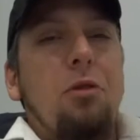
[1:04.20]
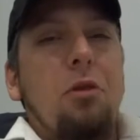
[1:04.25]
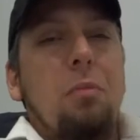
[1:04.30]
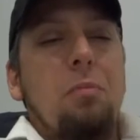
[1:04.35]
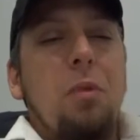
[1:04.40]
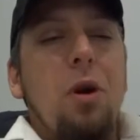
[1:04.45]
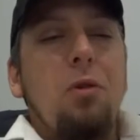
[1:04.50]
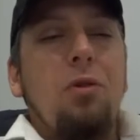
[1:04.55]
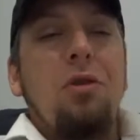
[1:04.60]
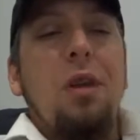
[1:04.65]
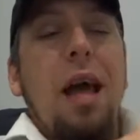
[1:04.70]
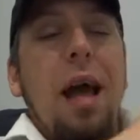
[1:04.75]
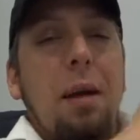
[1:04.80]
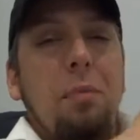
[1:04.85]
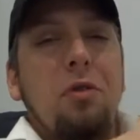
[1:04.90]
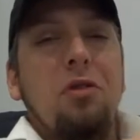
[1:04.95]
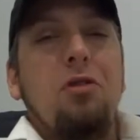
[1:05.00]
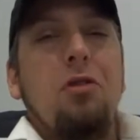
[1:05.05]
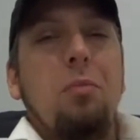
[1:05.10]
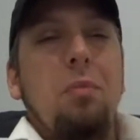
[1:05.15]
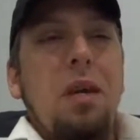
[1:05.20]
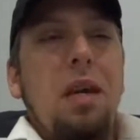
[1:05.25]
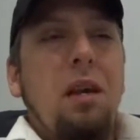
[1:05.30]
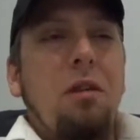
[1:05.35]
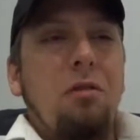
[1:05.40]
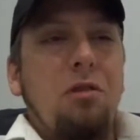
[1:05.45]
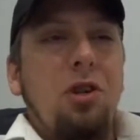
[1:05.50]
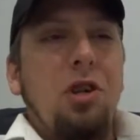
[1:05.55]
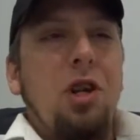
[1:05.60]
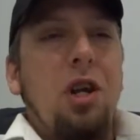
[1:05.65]
the most happens to be
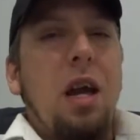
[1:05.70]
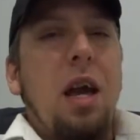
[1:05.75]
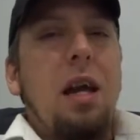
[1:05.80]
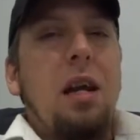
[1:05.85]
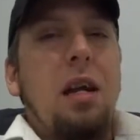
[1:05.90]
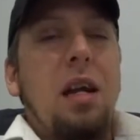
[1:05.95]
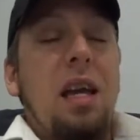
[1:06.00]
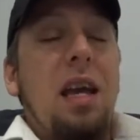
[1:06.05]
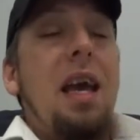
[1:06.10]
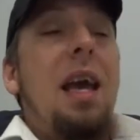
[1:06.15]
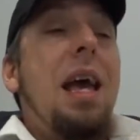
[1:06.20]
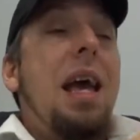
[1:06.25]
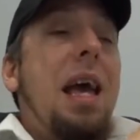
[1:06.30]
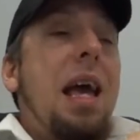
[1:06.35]
Christianity,